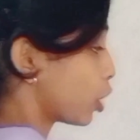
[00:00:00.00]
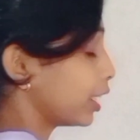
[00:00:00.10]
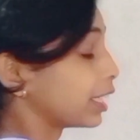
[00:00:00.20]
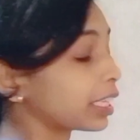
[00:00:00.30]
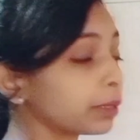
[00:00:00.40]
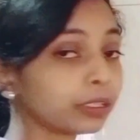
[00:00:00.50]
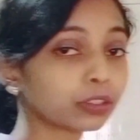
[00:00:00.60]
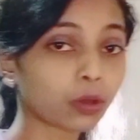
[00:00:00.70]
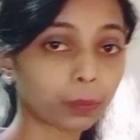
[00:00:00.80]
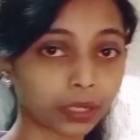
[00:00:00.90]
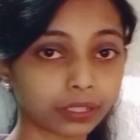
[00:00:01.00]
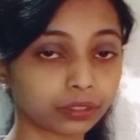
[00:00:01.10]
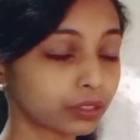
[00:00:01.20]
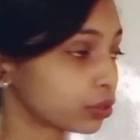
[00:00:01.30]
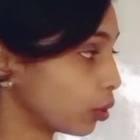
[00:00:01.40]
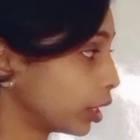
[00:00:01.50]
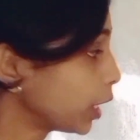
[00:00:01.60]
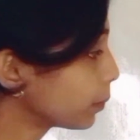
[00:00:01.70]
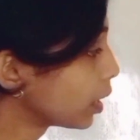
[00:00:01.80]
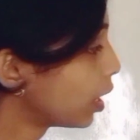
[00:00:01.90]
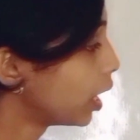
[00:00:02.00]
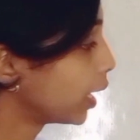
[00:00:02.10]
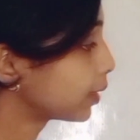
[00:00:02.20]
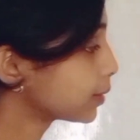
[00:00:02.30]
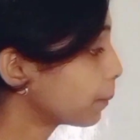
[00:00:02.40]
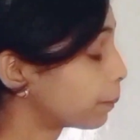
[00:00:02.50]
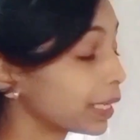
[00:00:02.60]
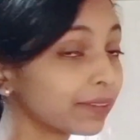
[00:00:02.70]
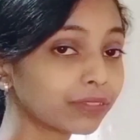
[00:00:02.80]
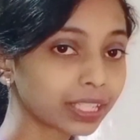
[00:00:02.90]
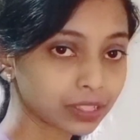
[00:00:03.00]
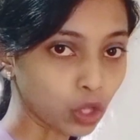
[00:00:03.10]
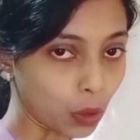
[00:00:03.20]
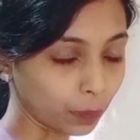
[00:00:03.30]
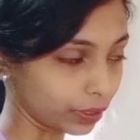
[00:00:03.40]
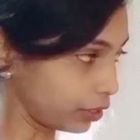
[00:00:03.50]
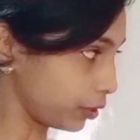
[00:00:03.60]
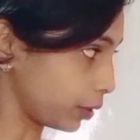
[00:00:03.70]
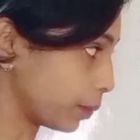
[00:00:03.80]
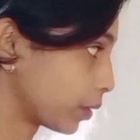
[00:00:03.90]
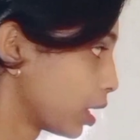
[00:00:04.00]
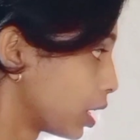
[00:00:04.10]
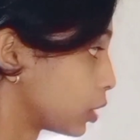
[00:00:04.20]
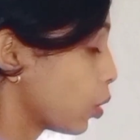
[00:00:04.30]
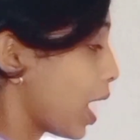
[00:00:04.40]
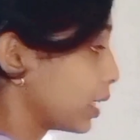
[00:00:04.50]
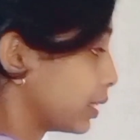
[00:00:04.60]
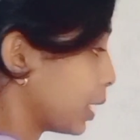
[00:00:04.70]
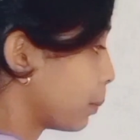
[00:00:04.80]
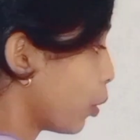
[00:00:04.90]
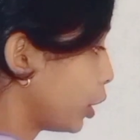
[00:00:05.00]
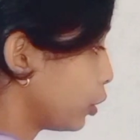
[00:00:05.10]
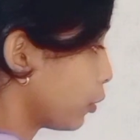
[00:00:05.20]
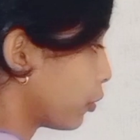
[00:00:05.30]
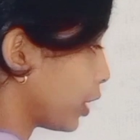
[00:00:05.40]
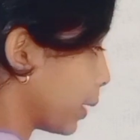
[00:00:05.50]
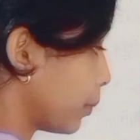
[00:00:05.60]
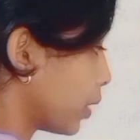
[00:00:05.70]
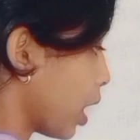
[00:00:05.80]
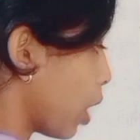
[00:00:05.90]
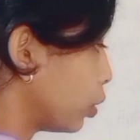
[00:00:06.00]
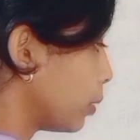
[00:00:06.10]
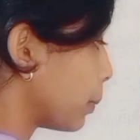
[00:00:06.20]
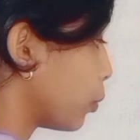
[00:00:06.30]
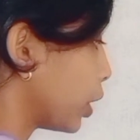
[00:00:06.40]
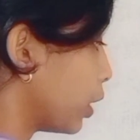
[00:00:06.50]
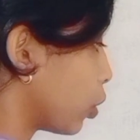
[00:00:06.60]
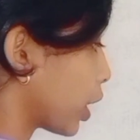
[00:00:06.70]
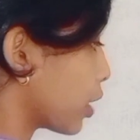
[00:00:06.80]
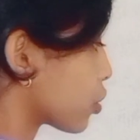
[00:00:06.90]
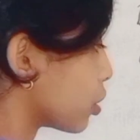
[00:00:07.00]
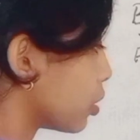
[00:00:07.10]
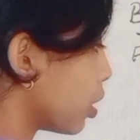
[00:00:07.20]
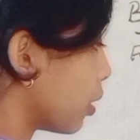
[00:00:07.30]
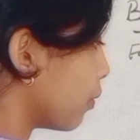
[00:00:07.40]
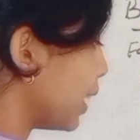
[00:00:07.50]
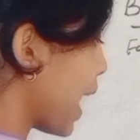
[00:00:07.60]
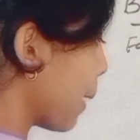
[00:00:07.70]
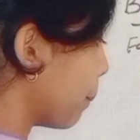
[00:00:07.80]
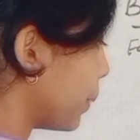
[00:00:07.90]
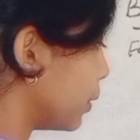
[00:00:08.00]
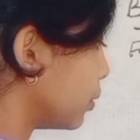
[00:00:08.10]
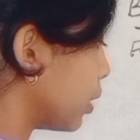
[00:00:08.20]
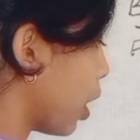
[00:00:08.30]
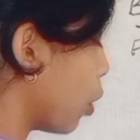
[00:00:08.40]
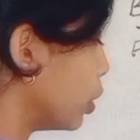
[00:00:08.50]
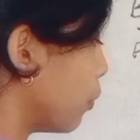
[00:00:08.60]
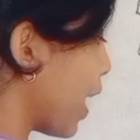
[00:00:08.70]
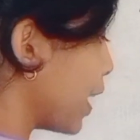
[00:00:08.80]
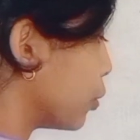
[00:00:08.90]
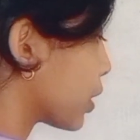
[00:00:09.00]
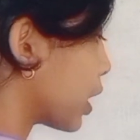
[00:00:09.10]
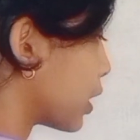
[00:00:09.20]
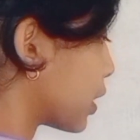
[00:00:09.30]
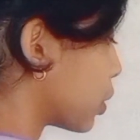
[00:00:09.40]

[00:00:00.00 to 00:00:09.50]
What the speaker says: not a decrement operator, sorry, it is a prefix operator. So at that point of time, how the memory location will happen, how the values get